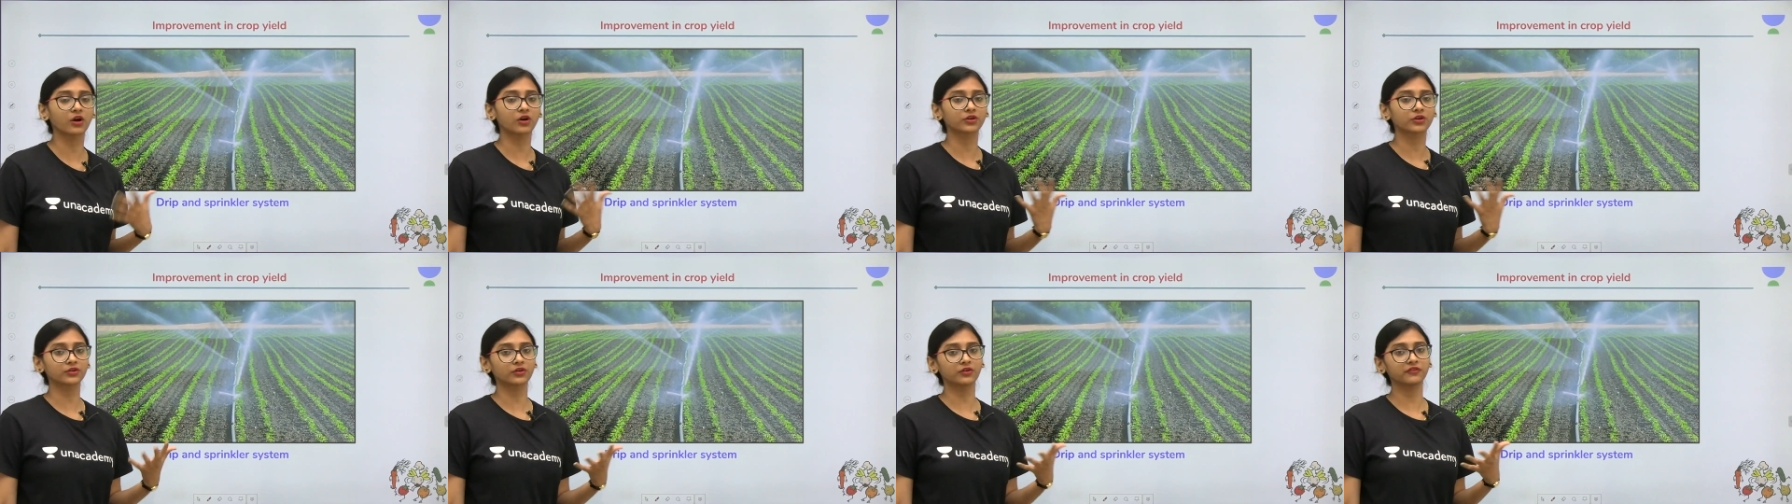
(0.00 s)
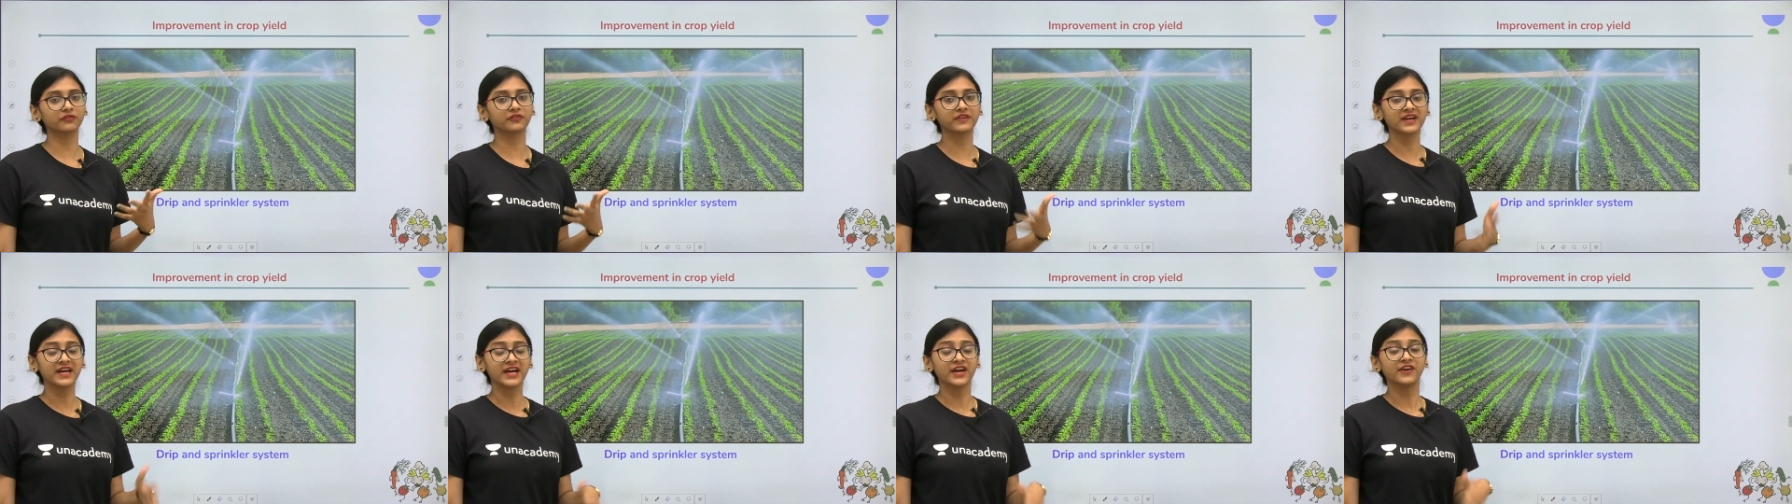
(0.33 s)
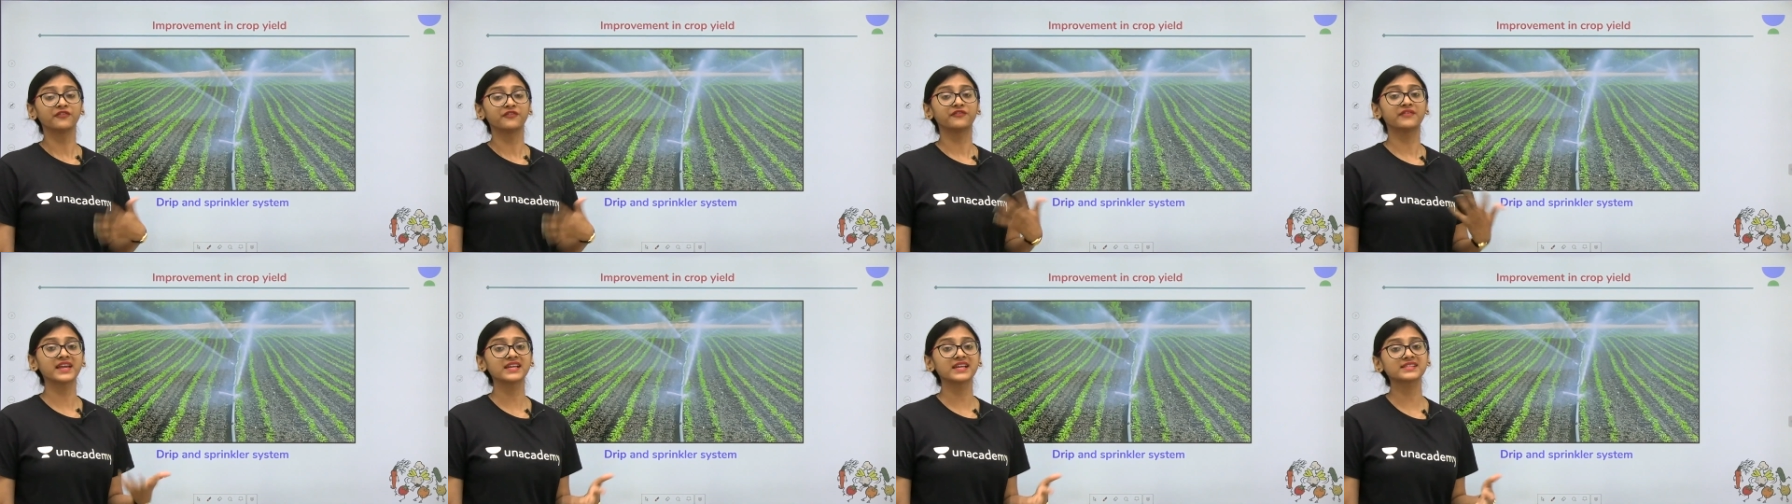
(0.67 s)
lot of
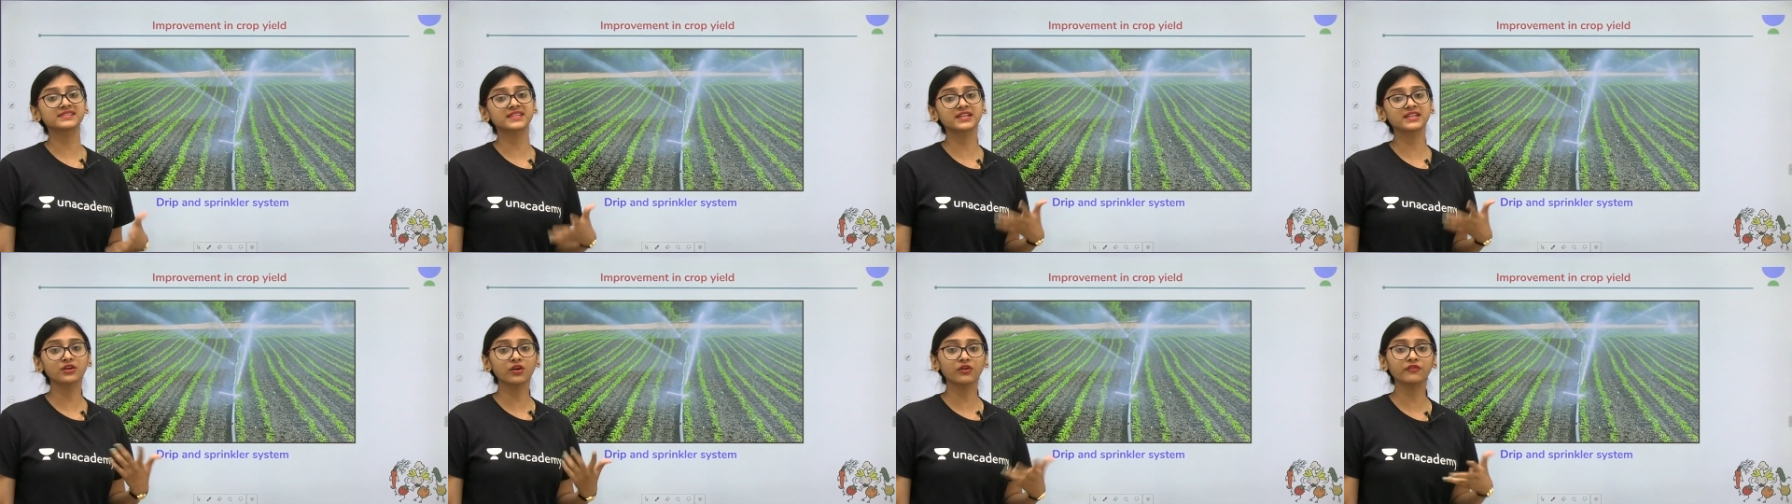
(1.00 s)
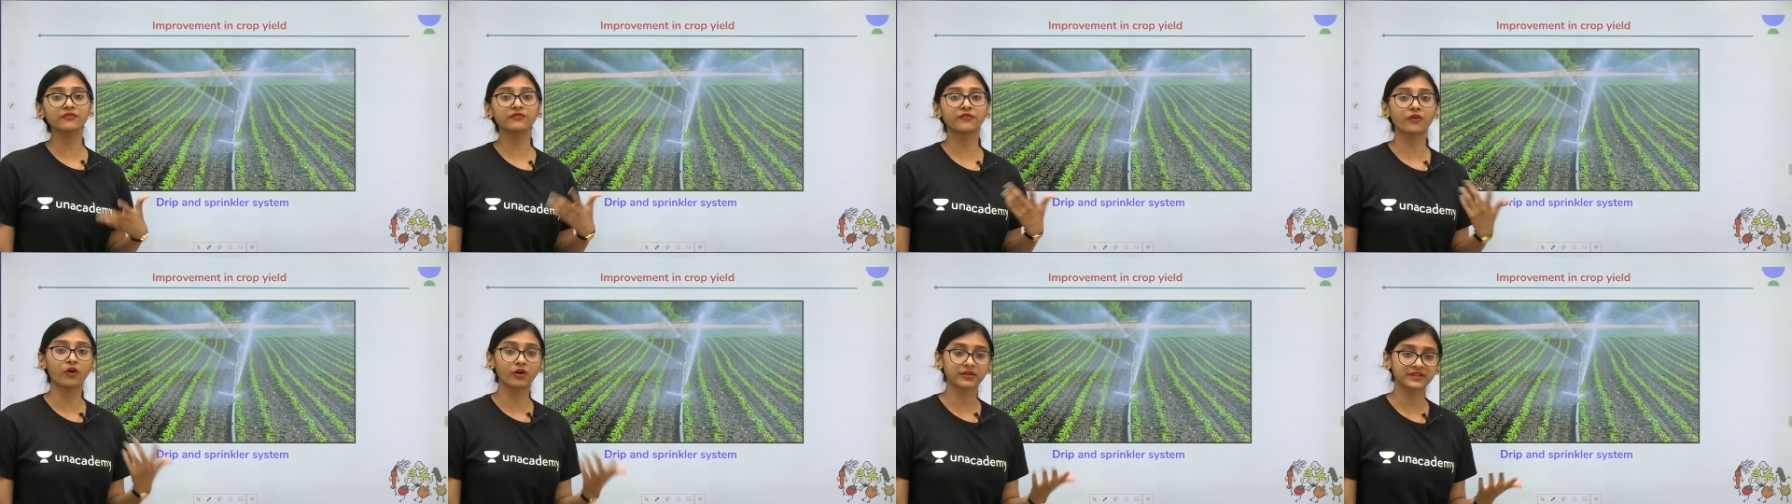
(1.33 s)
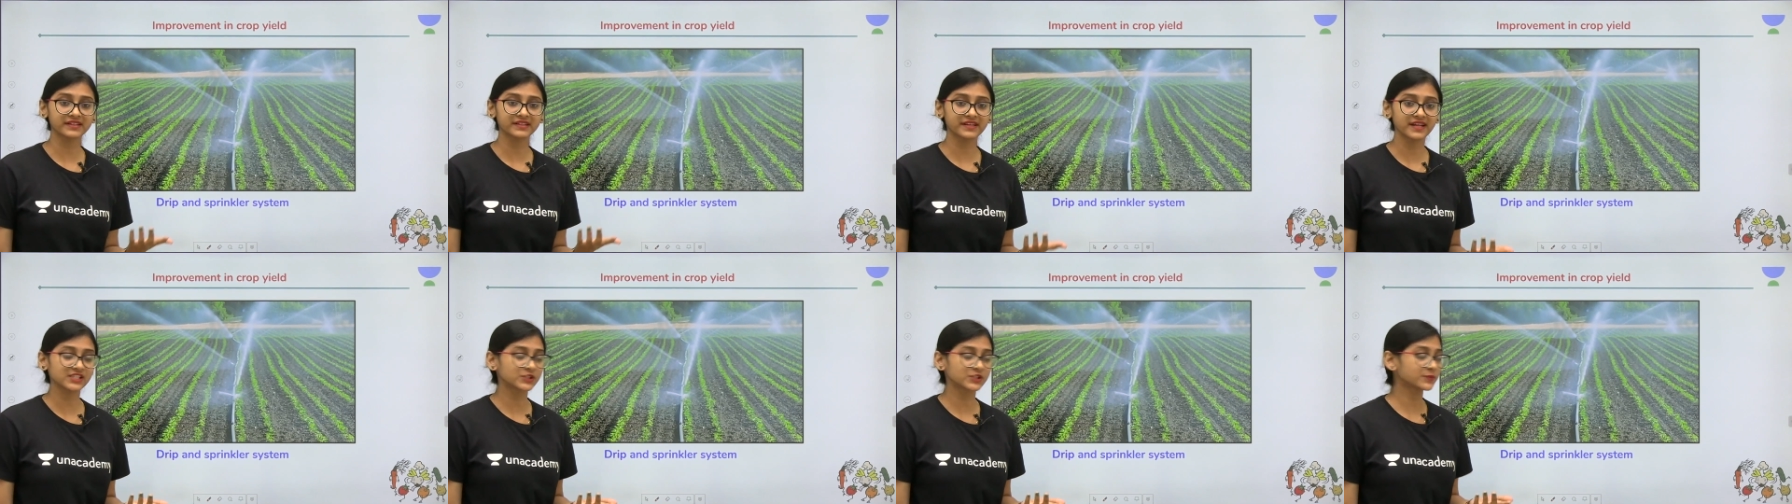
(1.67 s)
wasting of
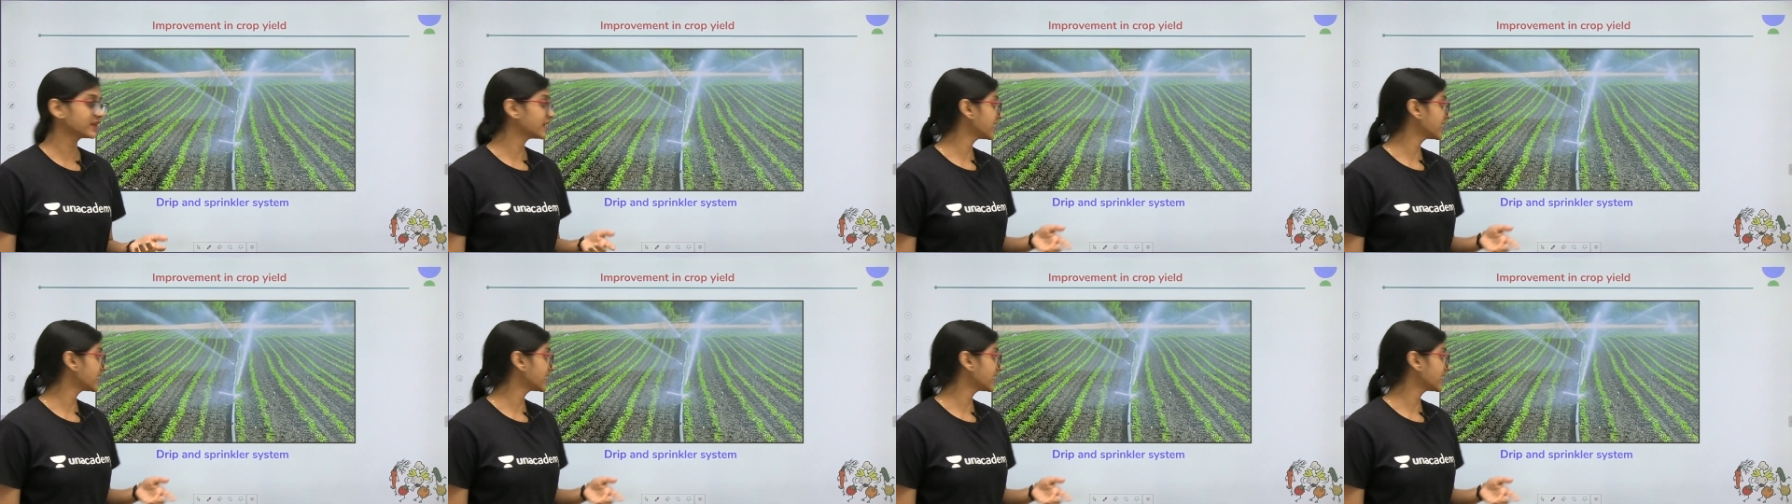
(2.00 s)
water as